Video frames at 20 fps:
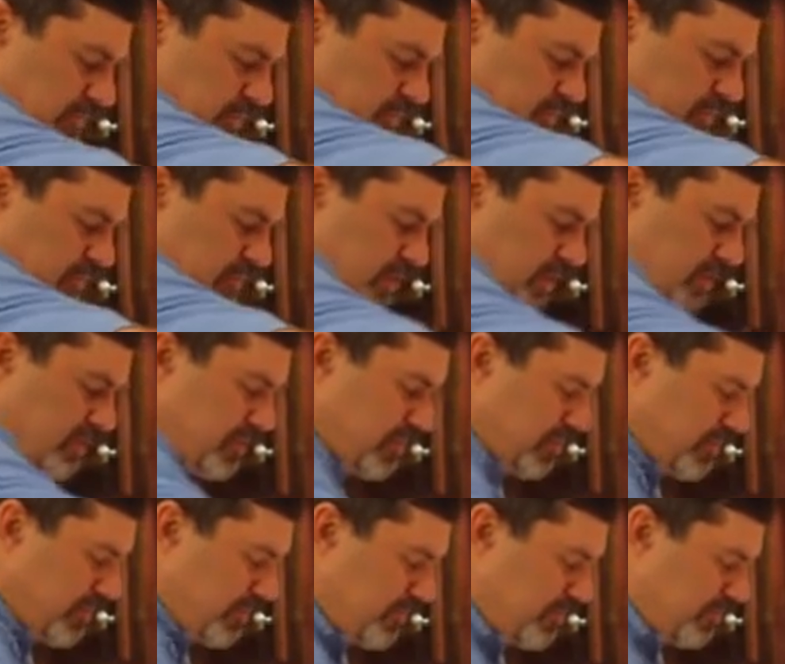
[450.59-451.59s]
absorbed into
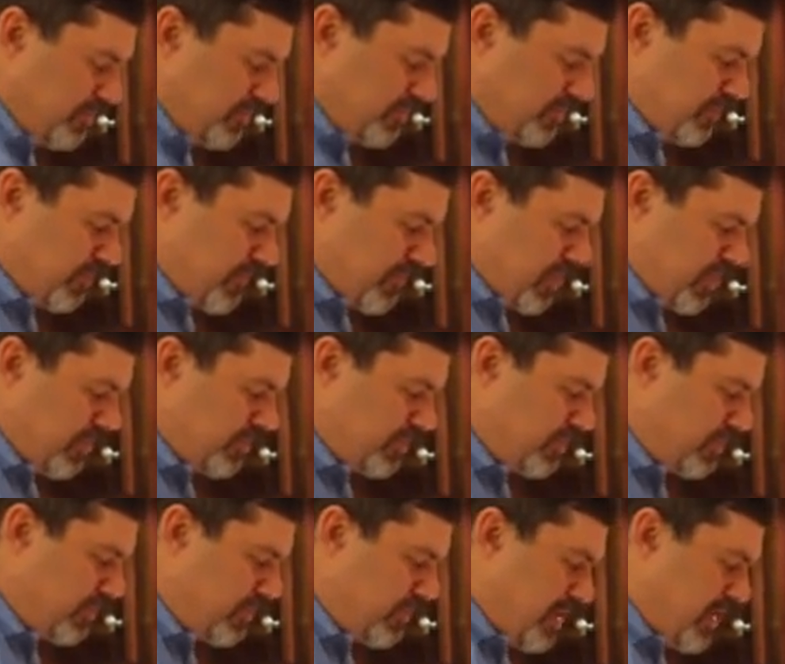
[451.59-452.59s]

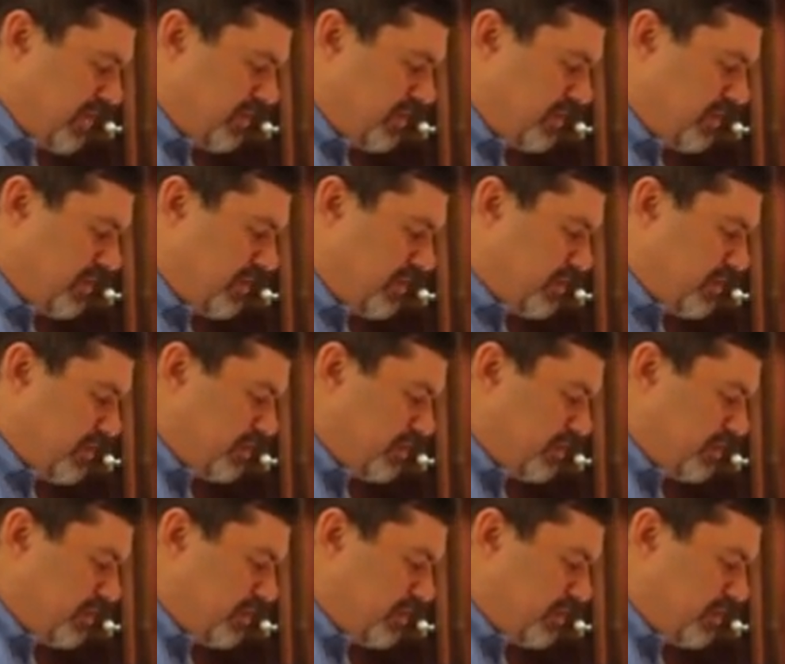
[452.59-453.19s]
the rice.